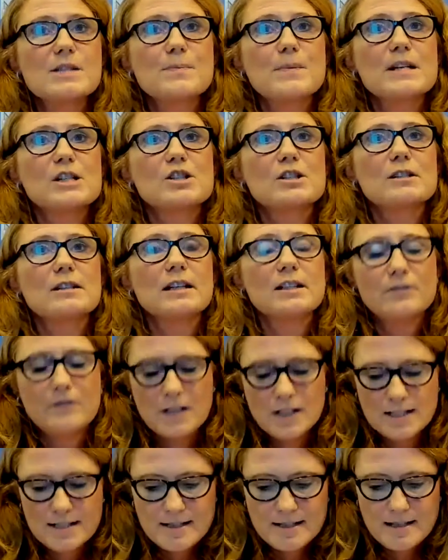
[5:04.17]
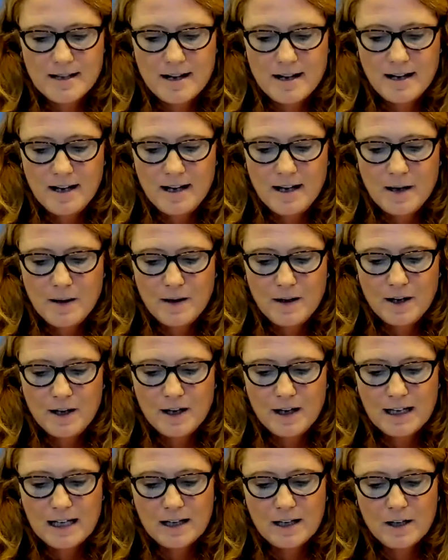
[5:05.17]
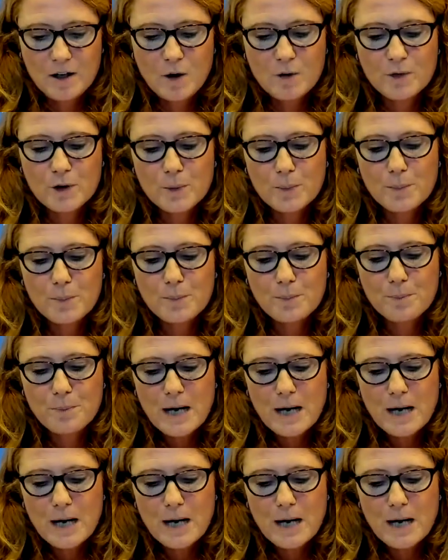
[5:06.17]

a special advisor of the